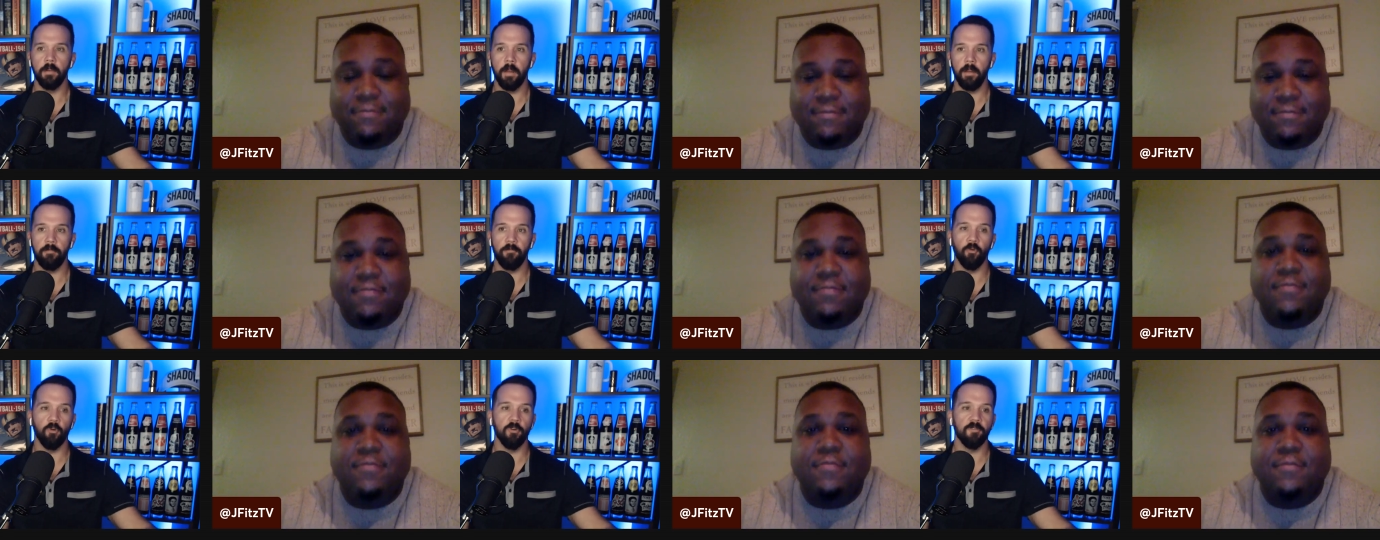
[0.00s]

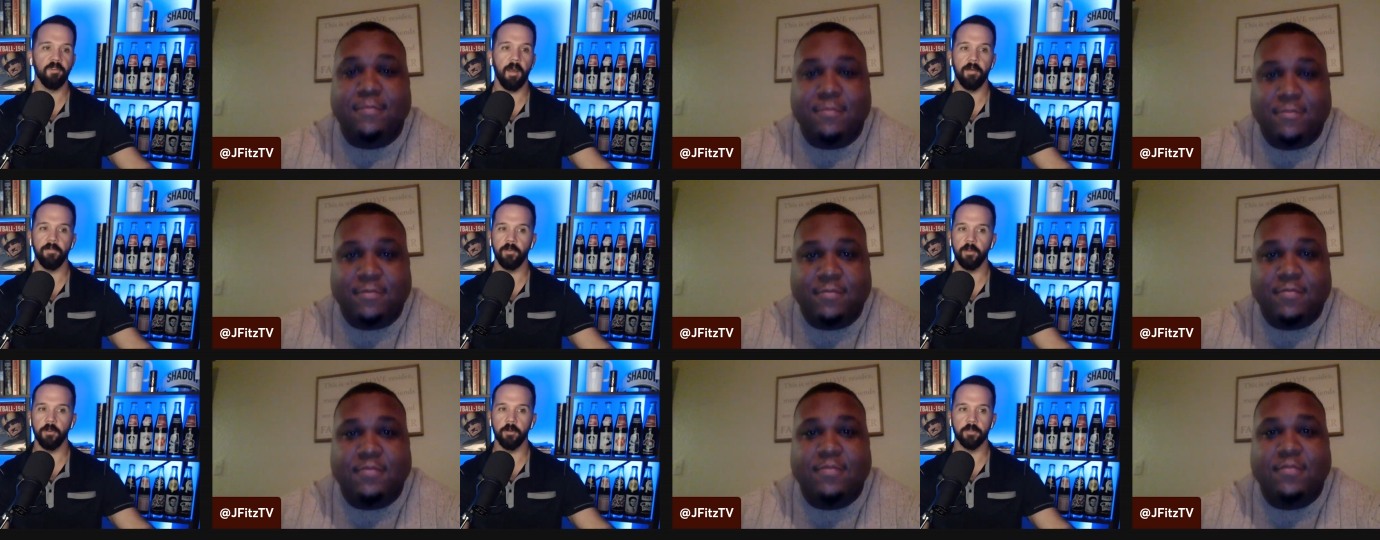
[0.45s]
Speaker 1: 4 or 5
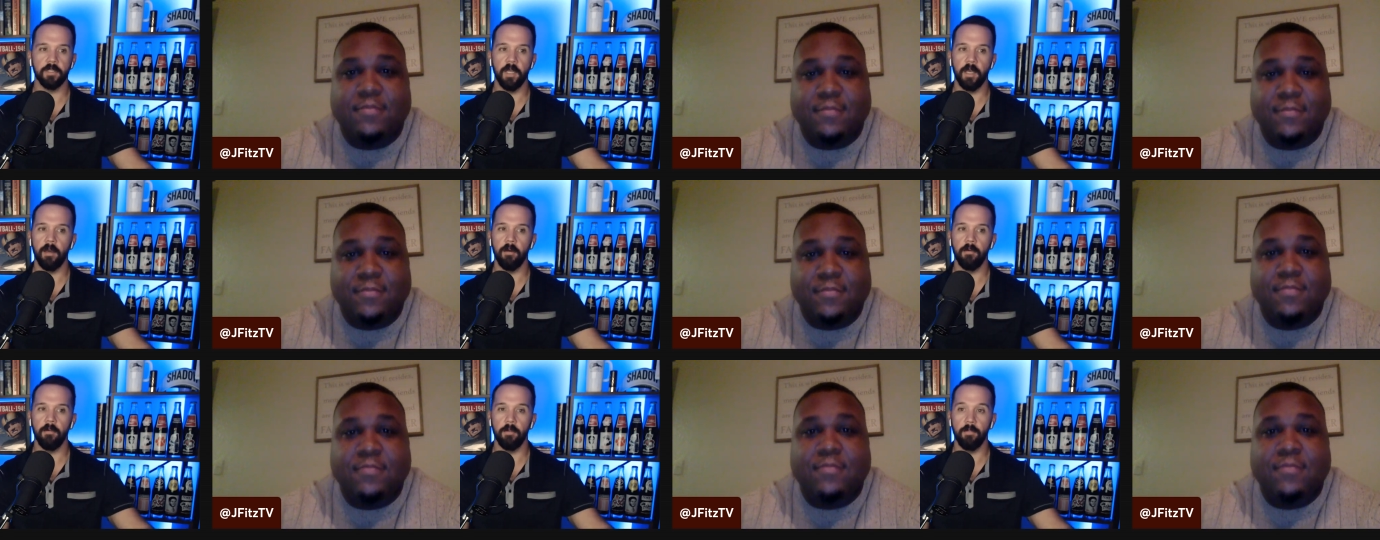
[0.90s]
years
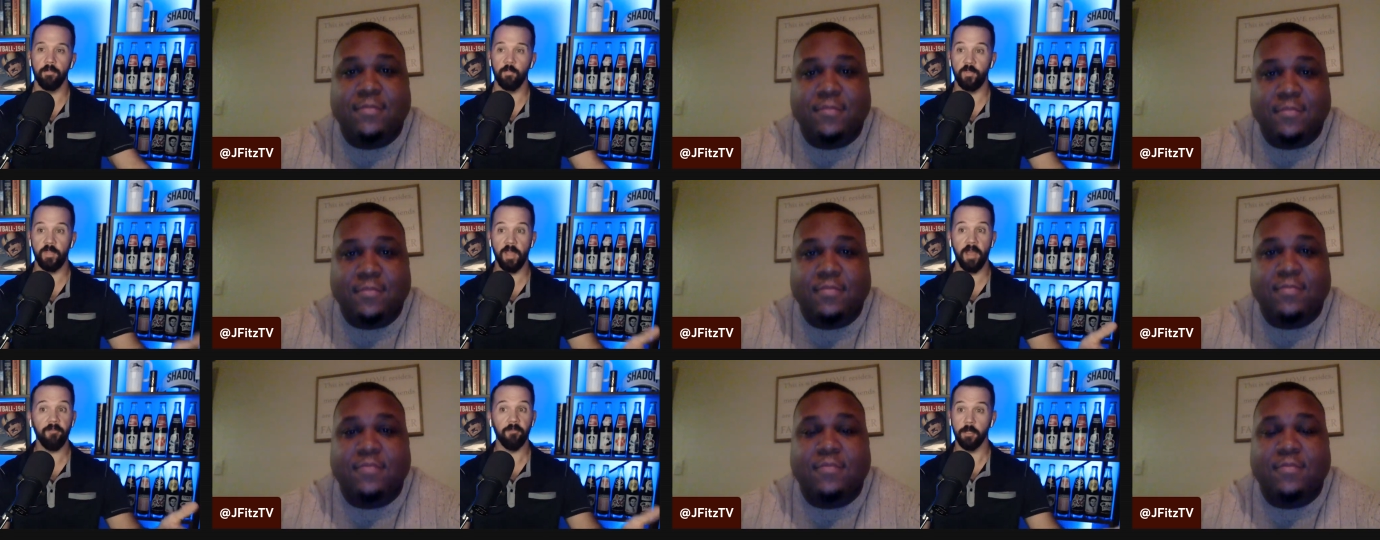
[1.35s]
now.
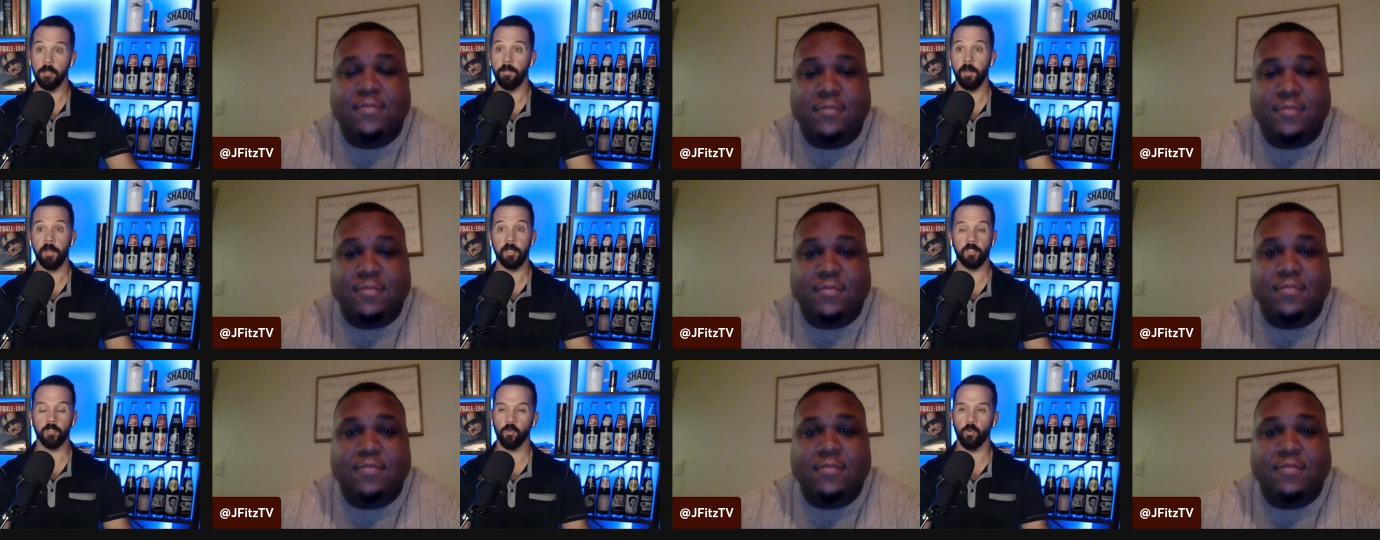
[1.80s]
Definitely the
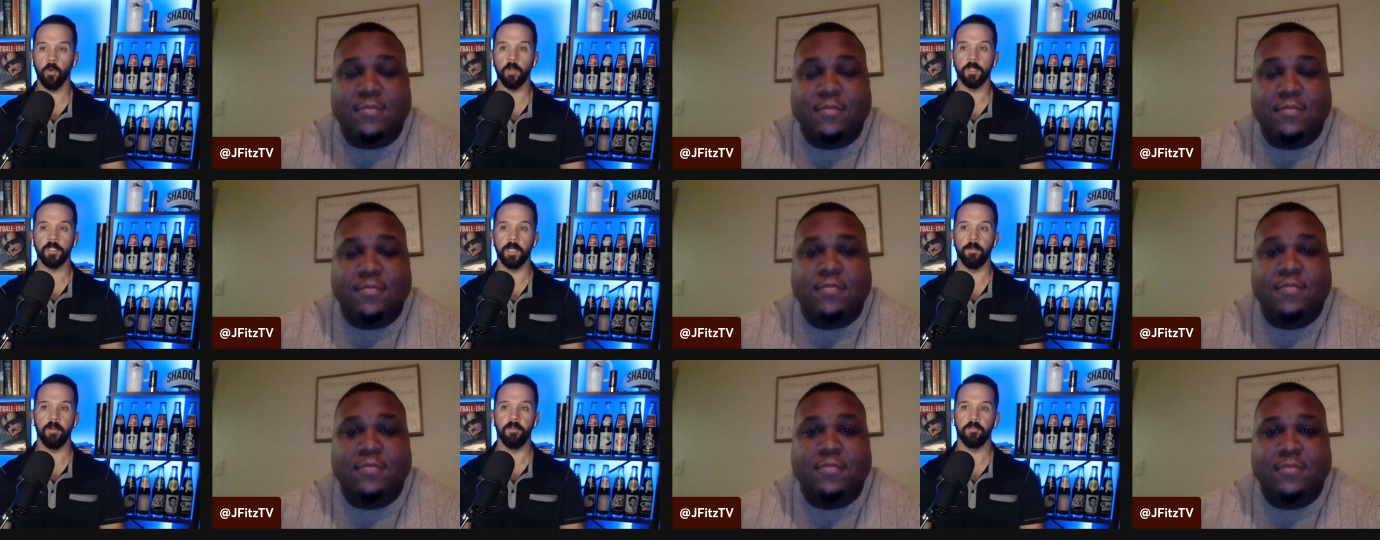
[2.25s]
best Troy
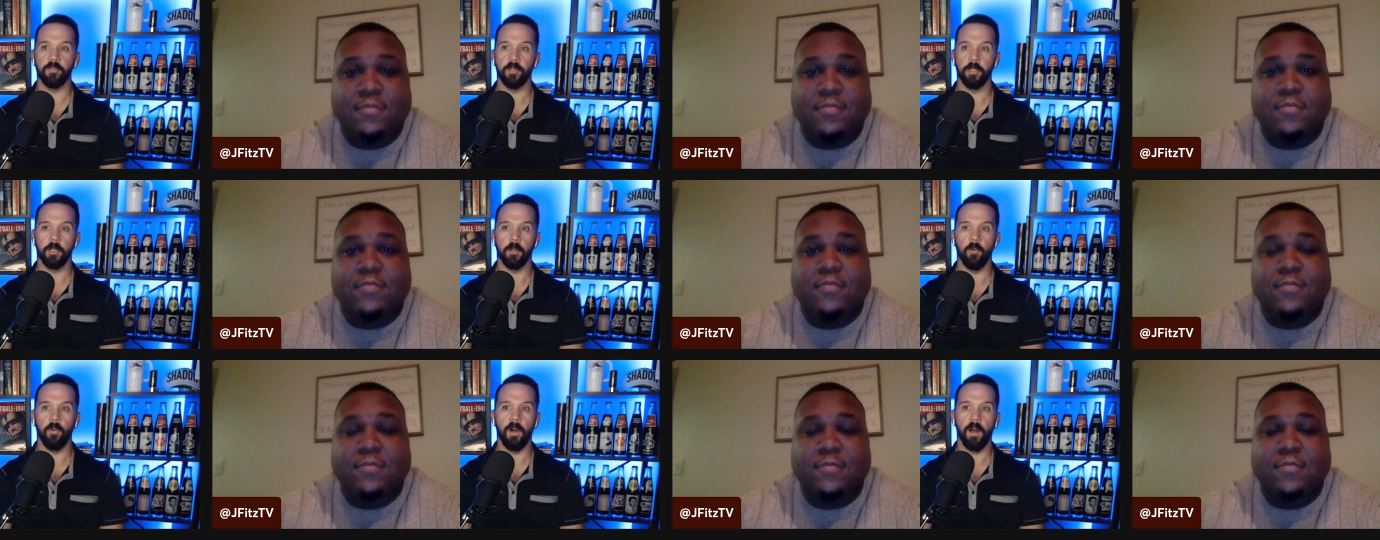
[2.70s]
team we've seen
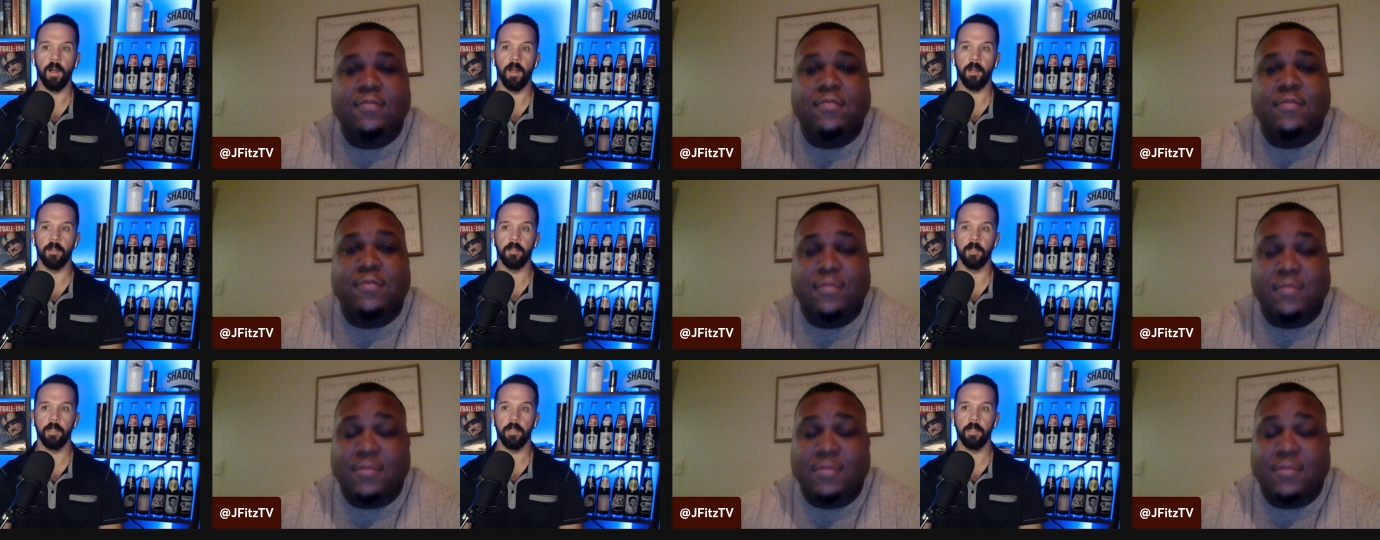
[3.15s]
in a while.